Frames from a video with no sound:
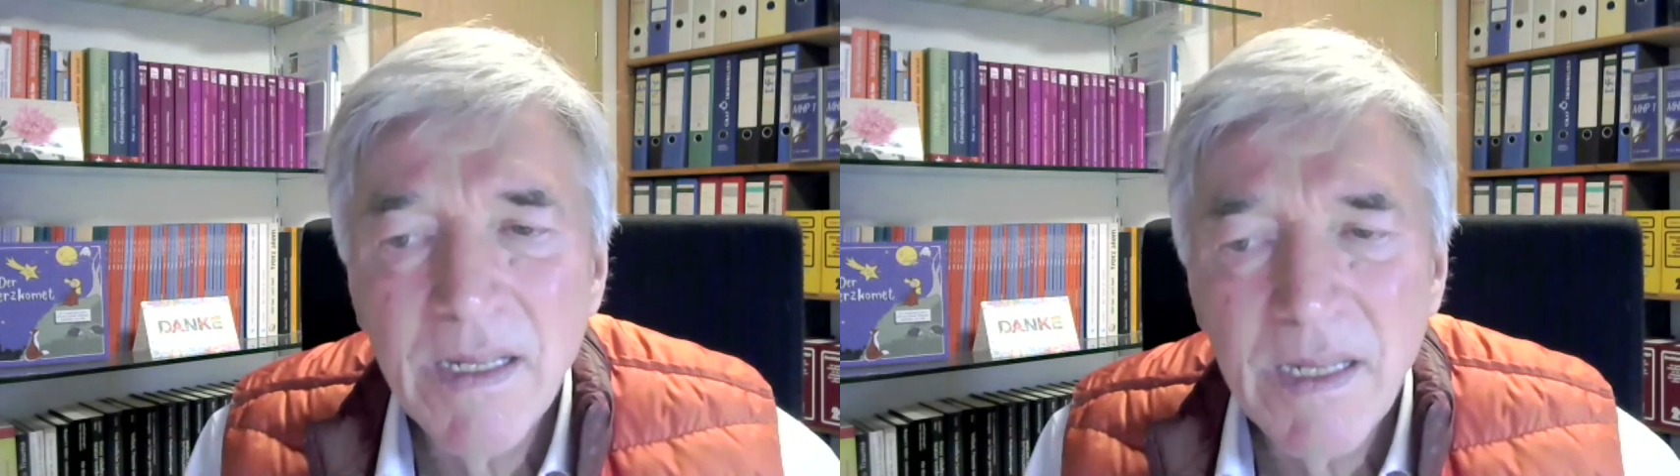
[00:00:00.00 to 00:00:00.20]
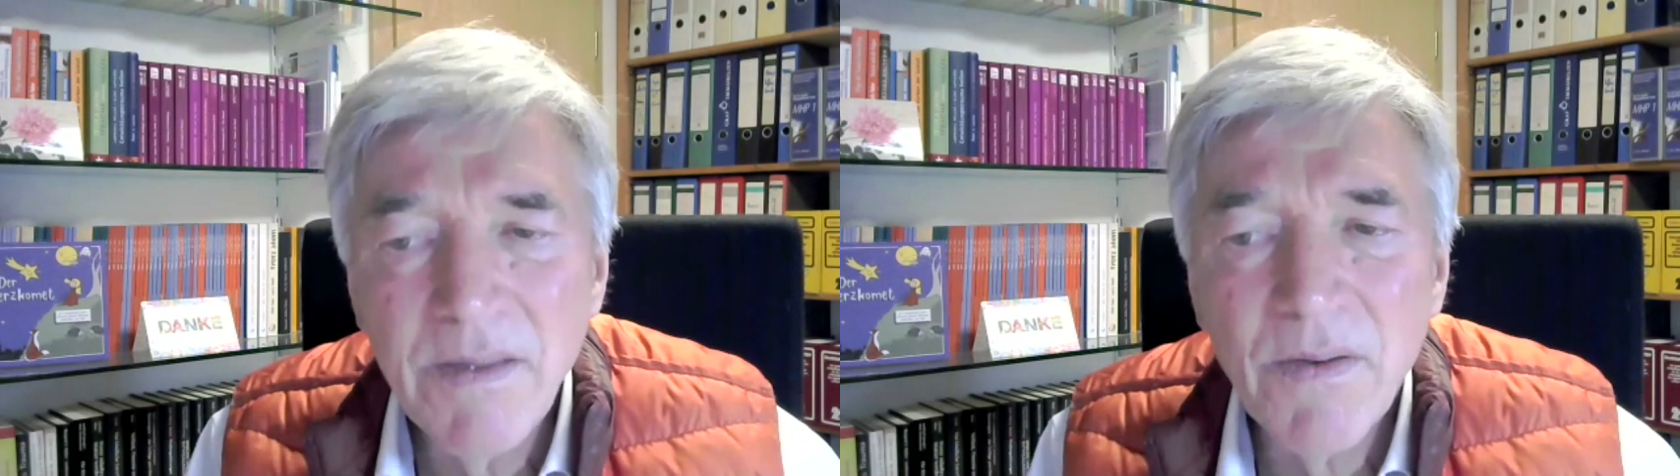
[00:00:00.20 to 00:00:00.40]

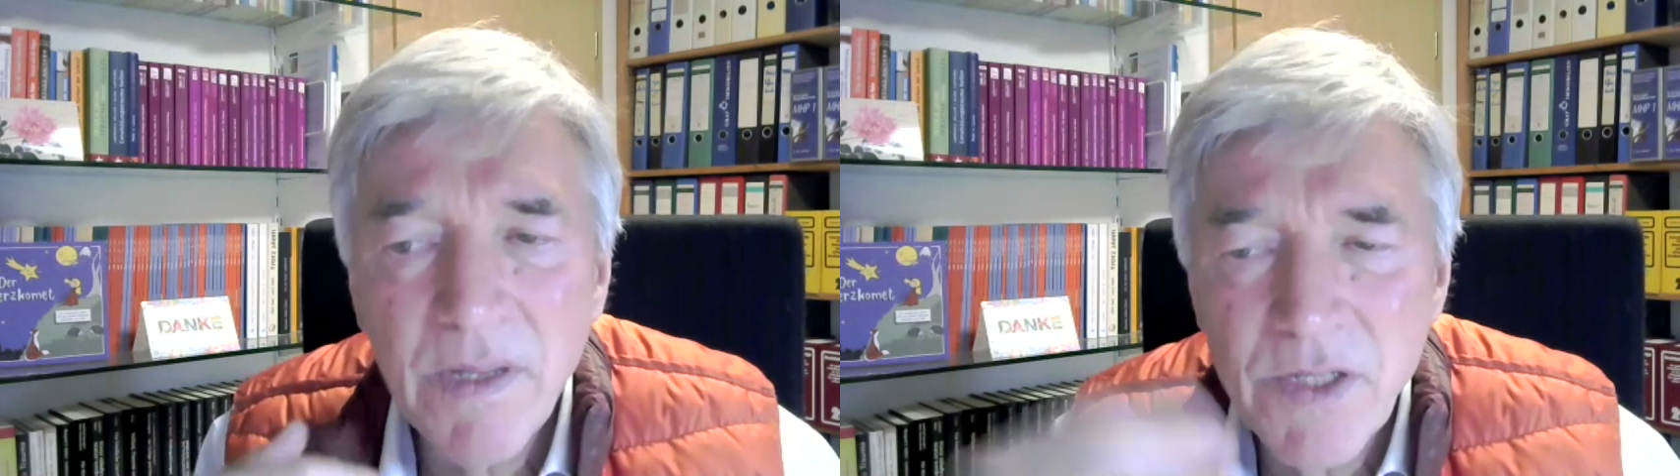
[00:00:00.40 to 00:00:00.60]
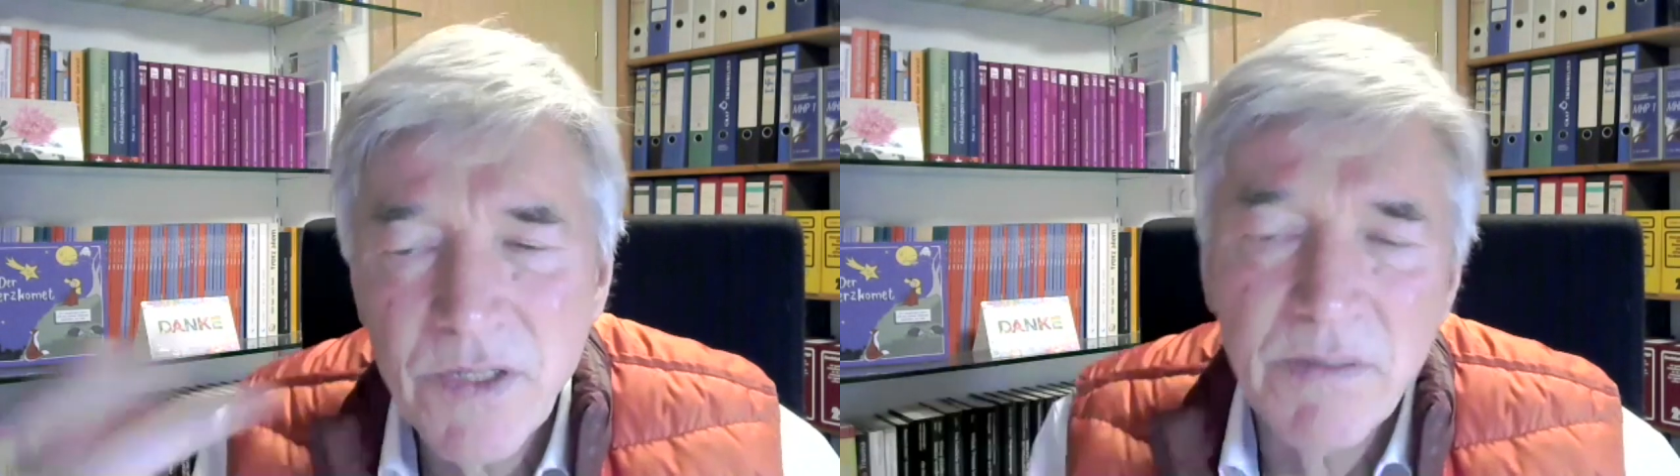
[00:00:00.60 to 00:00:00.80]
in the
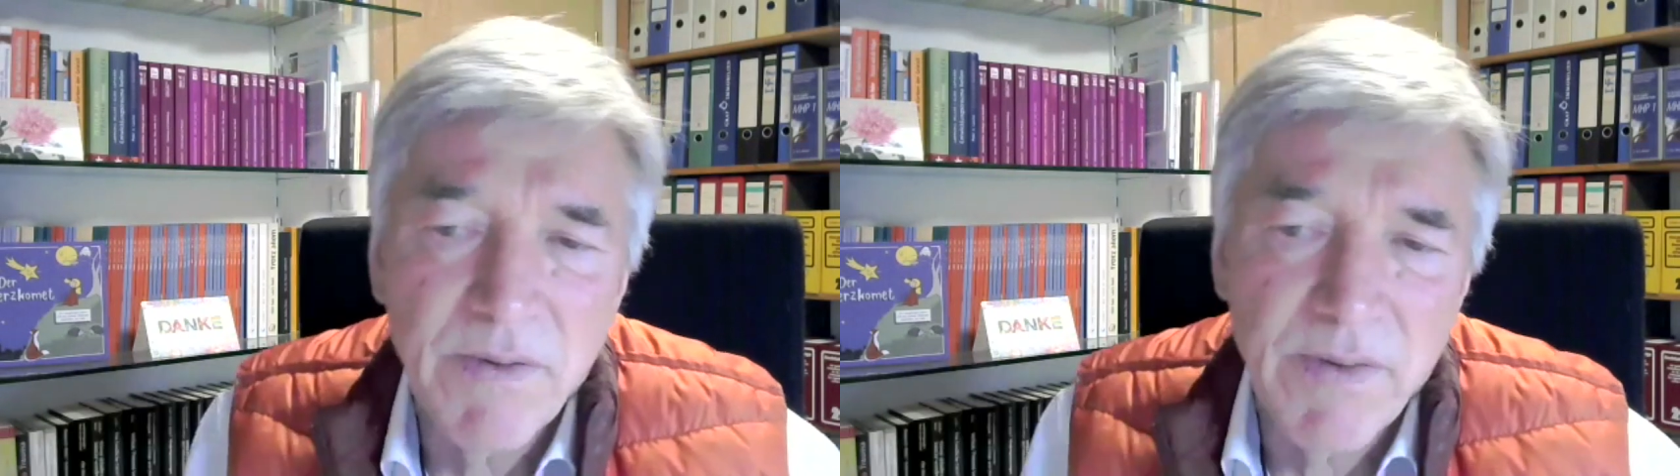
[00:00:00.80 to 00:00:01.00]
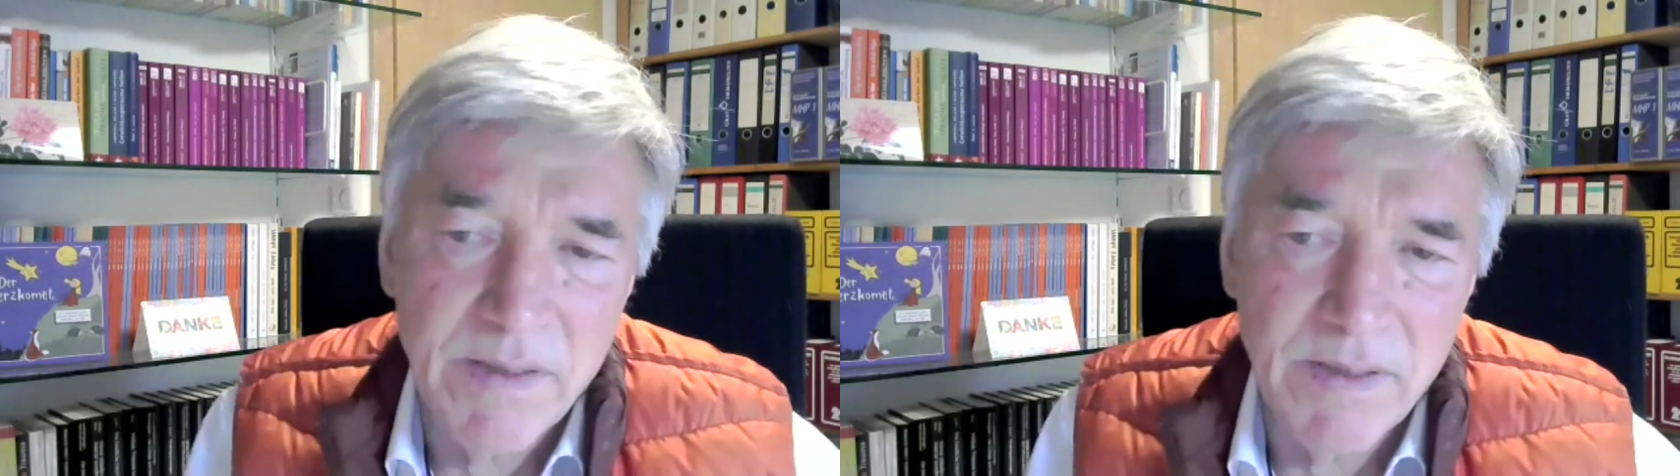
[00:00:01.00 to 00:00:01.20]
relationship
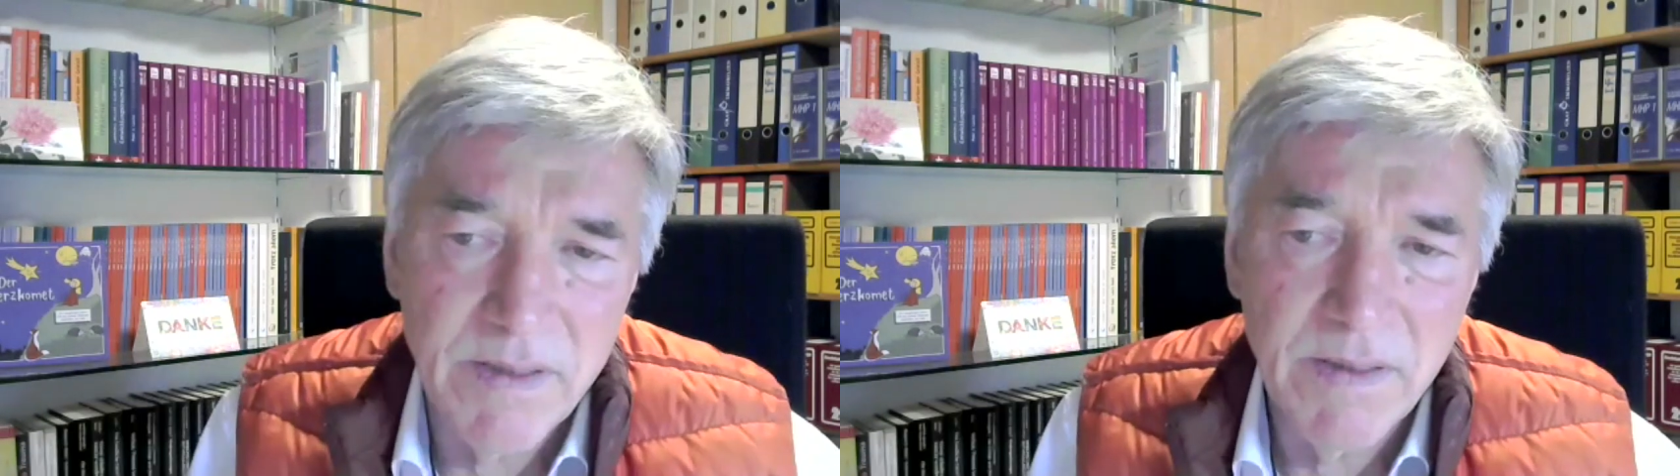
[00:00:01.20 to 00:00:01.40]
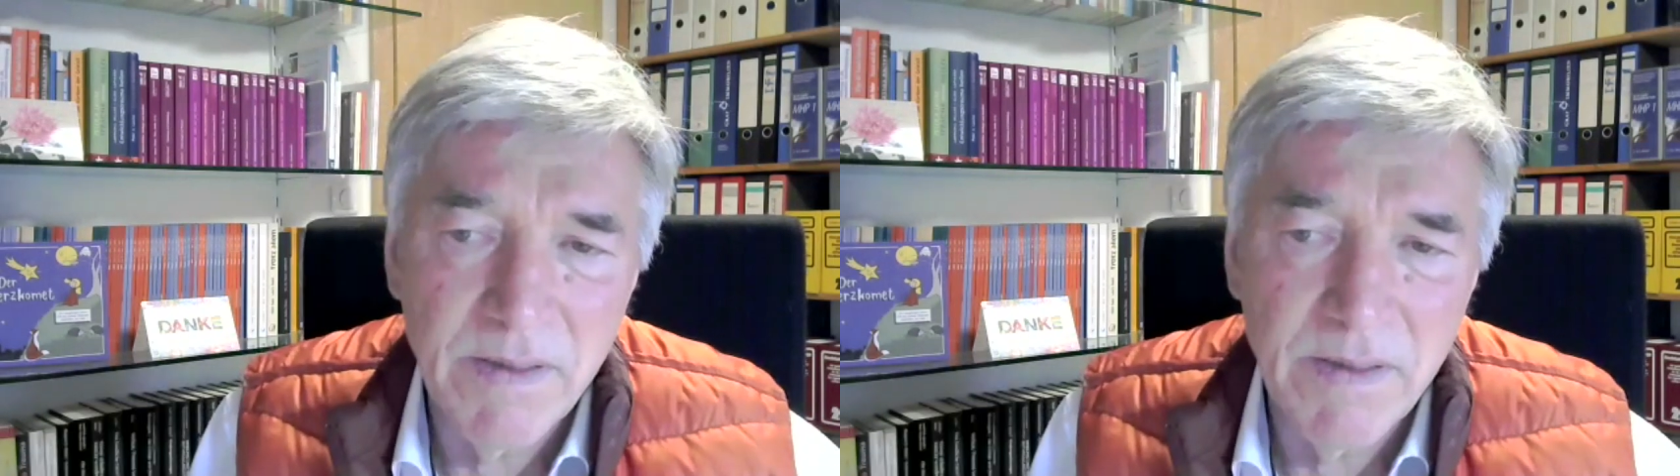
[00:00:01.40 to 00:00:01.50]
with others.